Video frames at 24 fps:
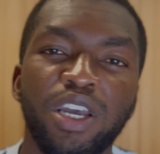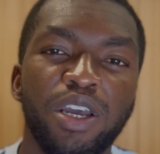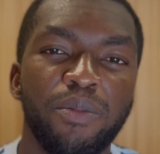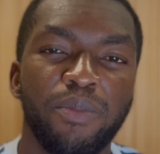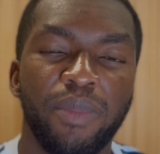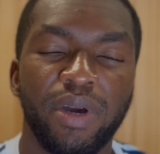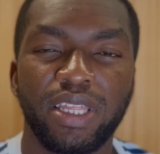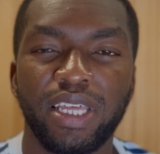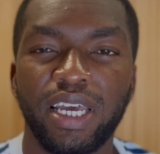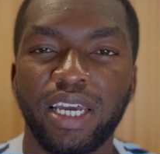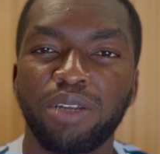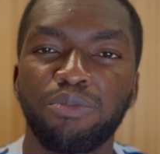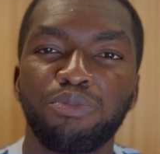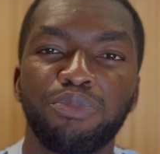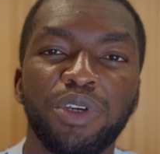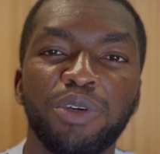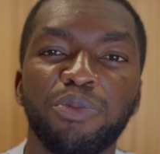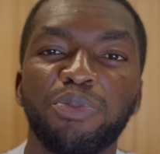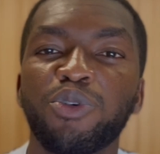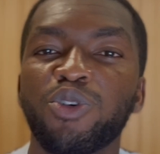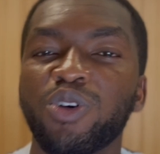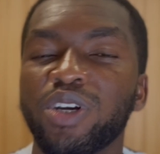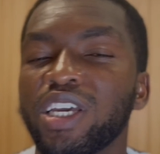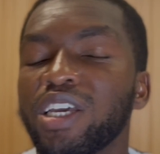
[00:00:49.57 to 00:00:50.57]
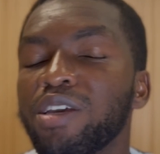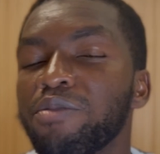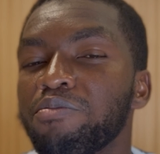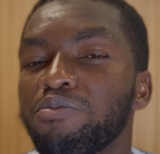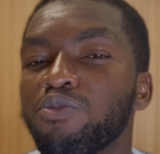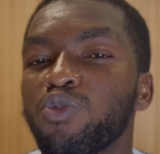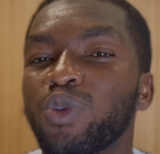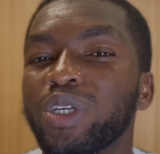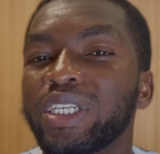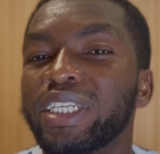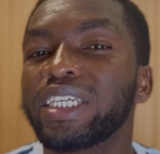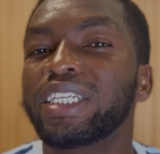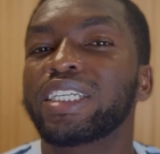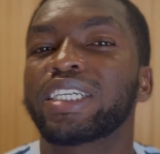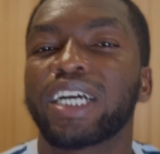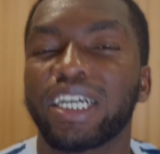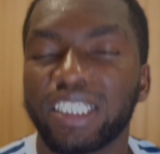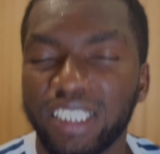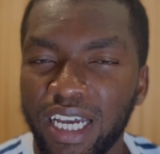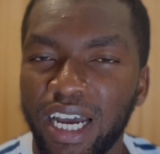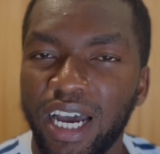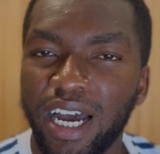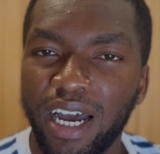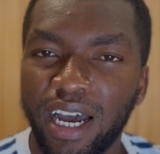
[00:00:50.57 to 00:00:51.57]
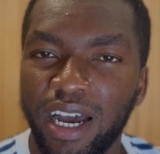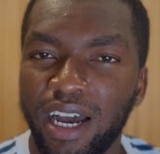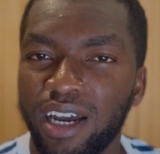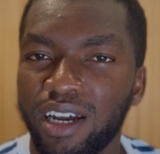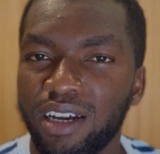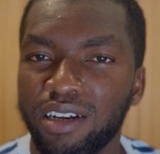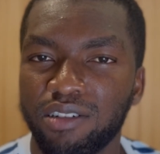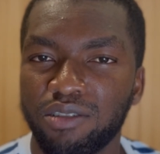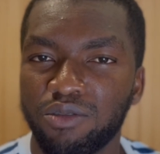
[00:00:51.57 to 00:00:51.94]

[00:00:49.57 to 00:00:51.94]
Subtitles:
But then people within Qatar,